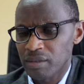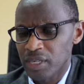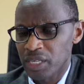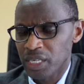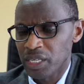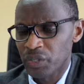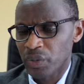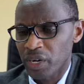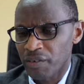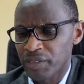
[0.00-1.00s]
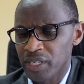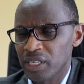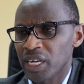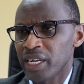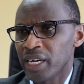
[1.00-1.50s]
need to have this
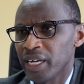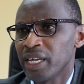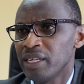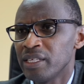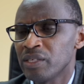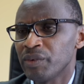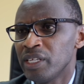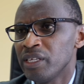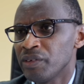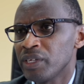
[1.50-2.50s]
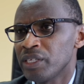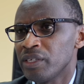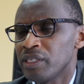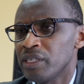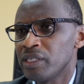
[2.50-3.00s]
career guidance within the
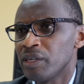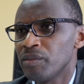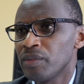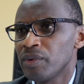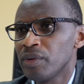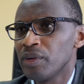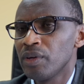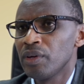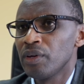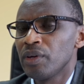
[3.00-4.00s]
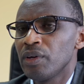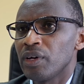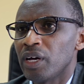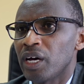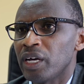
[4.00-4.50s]
education system?
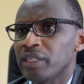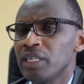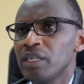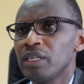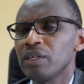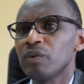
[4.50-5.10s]
I think